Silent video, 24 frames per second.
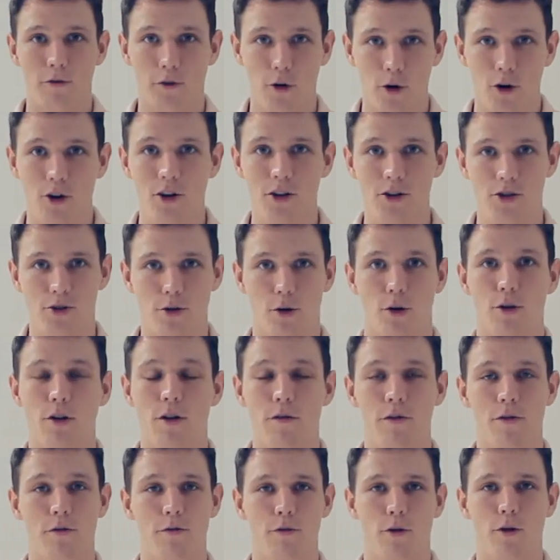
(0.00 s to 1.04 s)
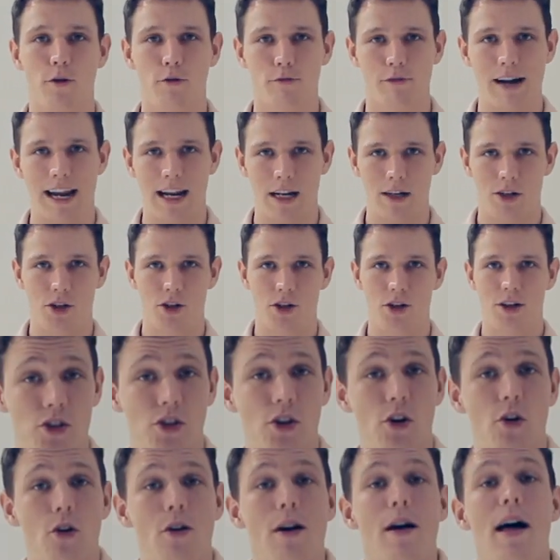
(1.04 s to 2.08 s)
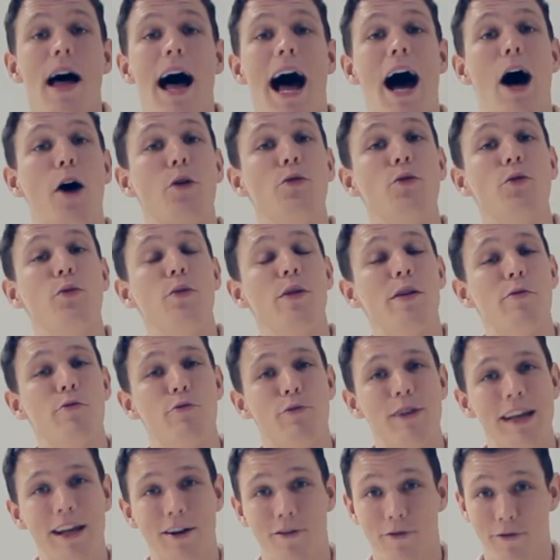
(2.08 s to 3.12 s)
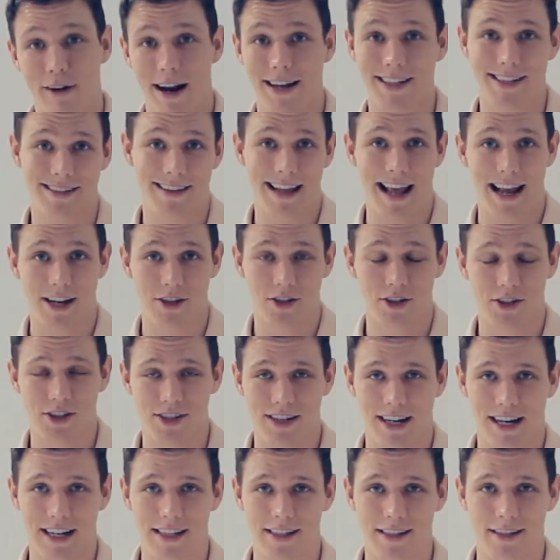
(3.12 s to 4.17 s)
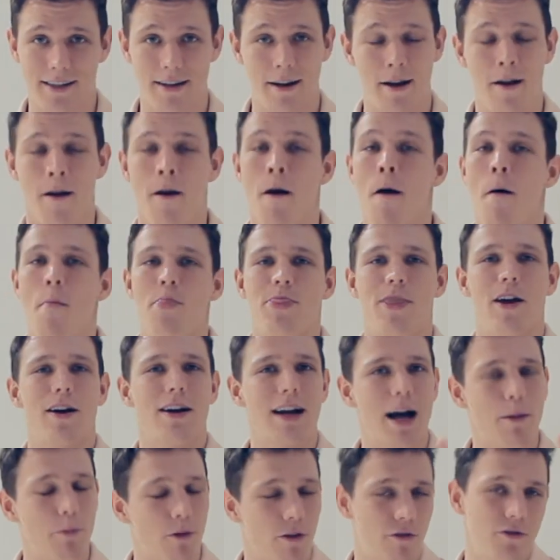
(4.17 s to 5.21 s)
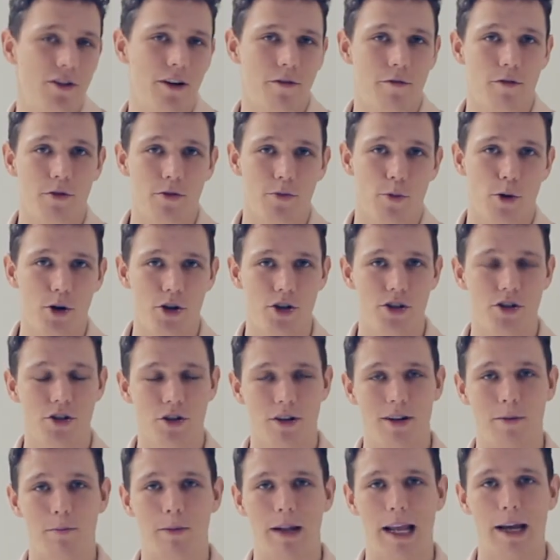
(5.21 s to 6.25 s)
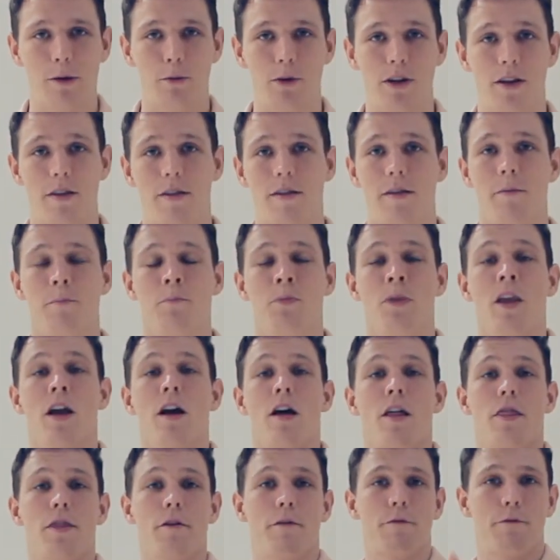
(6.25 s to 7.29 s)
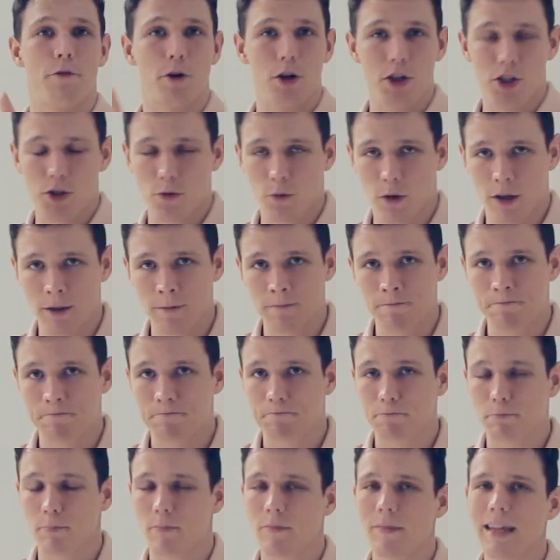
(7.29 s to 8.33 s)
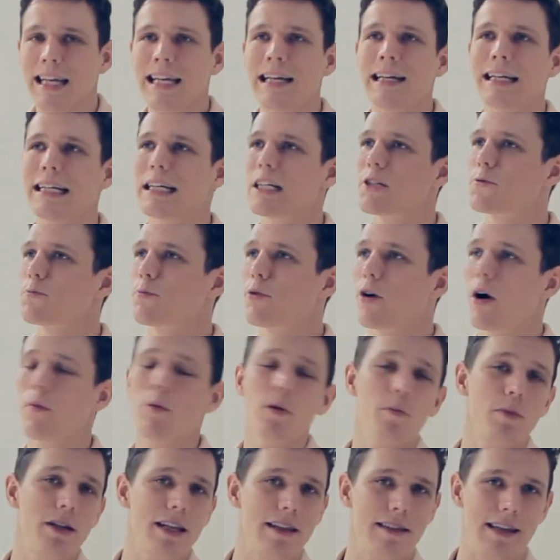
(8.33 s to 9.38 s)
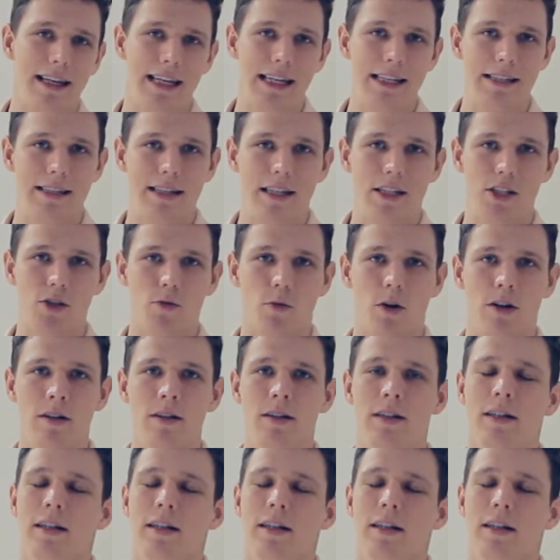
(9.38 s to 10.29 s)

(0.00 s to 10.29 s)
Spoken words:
full control of the full range. So how do we regress the exercise? There are a couple of different versions you can play. The first one is probably the easiest one,